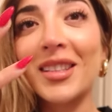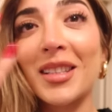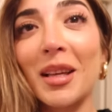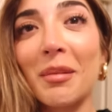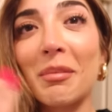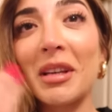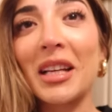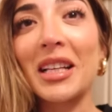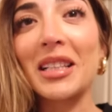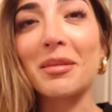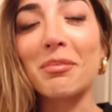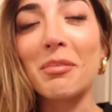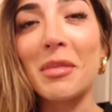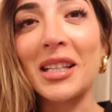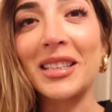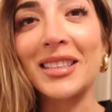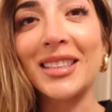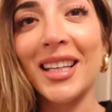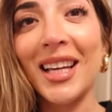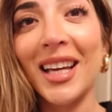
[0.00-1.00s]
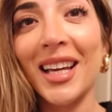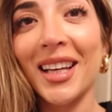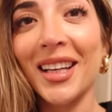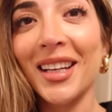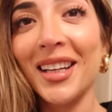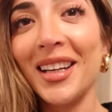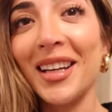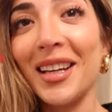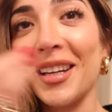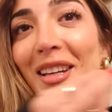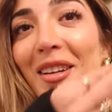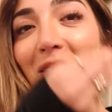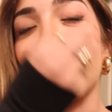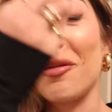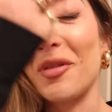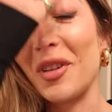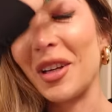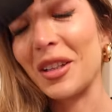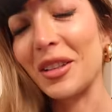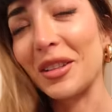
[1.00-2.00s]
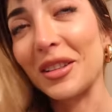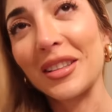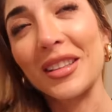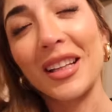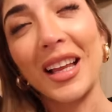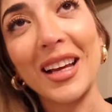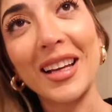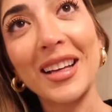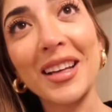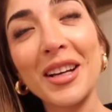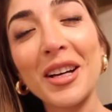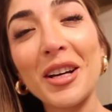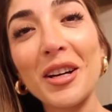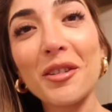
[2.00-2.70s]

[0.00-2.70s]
something is missing, it feels like